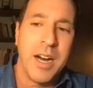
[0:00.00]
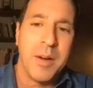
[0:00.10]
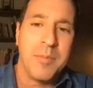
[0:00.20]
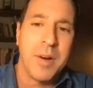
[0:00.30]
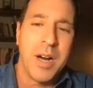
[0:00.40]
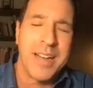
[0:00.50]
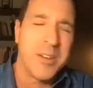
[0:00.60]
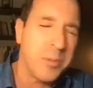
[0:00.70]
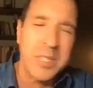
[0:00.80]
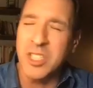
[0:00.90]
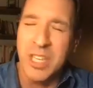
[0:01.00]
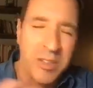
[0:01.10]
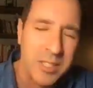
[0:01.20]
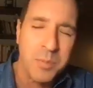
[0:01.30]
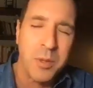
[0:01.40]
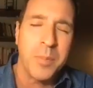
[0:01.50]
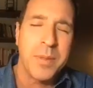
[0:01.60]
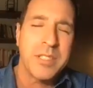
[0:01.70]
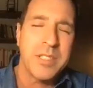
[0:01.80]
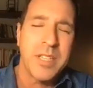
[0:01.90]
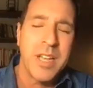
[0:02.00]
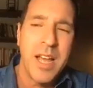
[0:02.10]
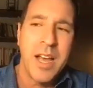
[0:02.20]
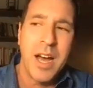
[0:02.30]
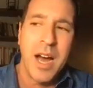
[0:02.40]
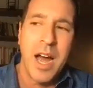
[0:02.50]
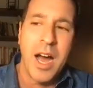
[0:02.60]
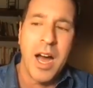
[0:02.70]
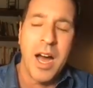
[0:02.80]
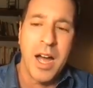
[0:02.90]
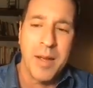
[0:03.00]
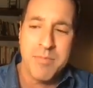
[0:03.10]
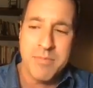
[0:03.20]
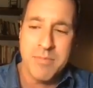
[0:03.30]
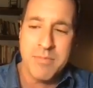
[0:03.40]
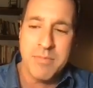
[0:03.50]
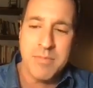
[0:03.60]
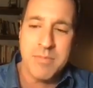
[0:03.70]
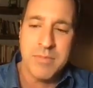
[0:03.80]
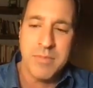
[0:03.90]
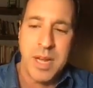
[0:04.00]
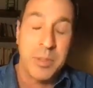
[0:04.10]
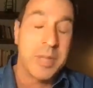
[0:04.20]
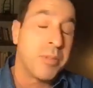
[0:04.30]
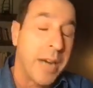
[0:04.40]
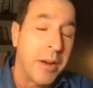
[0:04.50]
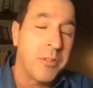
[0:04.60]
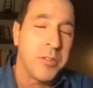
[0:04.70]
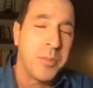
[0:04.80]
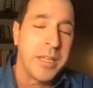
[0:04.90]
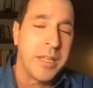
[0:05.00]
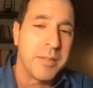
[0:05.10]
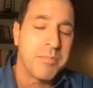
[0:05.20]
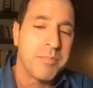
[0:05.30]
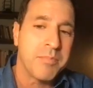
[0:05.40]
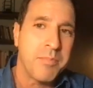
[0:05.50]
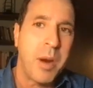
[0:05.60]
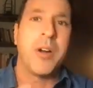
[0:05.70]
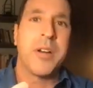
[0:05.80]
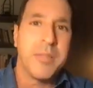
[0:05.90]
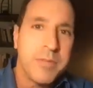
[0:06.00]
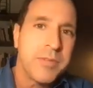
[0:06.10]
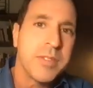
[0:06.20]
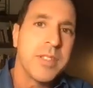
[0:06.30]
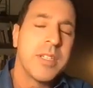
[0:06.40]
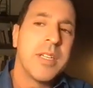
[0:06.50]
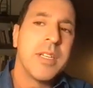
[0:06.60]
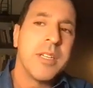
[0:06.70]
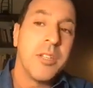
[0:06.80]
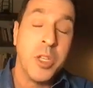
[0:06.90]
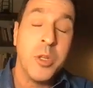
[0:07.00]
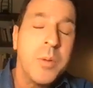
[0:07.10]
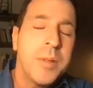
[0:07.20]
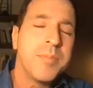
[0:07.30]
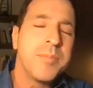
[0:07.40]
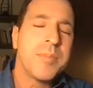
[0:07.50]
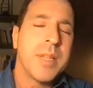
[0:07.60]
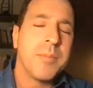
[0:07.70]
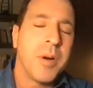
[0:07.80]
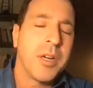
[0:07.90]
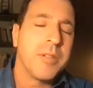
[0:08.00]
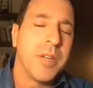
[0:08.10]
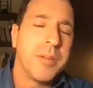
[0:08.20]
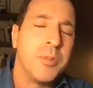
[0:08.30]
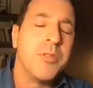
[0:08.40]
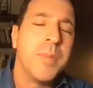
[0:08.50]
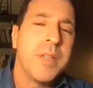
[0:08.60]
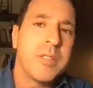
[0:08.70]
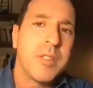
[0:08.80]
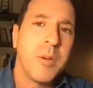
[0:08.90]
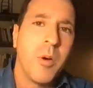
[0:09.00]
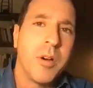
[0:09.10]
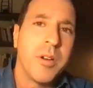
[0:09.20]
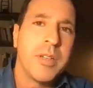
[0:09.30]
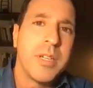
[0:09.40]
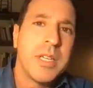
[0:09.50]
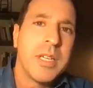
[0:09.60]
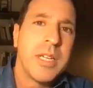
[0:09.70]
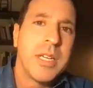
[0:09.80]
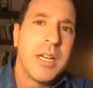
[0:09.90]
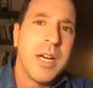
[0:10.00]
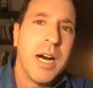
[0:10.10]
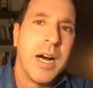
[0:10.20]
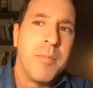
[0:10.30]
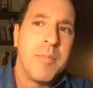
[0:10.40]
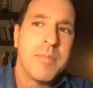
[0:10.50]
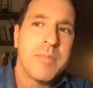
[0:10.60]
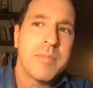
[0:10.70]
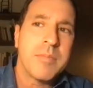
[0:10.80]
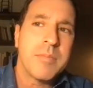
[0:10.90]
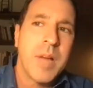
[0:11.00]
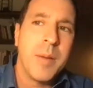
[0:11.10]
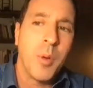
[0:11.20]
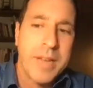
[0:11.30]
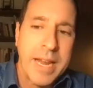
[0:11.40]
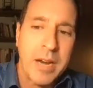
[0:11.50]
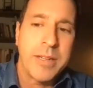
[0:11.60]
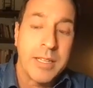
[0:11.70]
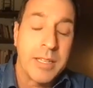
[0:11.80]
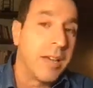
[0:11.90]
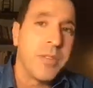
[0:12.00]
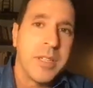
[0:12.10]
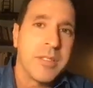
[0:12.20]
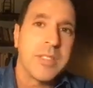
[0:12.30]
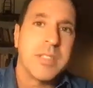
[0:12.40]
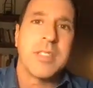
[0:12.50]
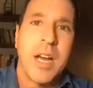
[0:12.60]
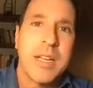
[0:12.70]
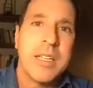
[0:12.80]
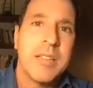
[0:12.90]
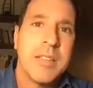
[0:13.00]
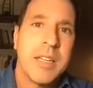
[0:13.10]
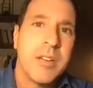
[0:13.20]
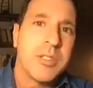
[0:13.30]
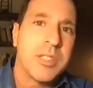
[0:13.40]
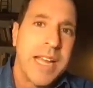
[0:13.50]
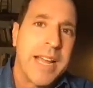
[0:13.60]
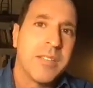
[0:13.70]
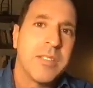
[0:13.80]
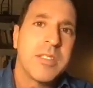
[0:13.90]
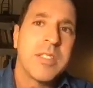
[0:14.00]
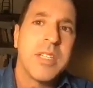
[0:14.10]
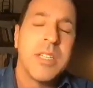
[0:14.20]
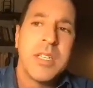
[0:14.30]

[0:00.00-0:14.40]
I know that we share this purpose. I'm really proud to be part of you and part of a movement toward a more caring and loving society that understands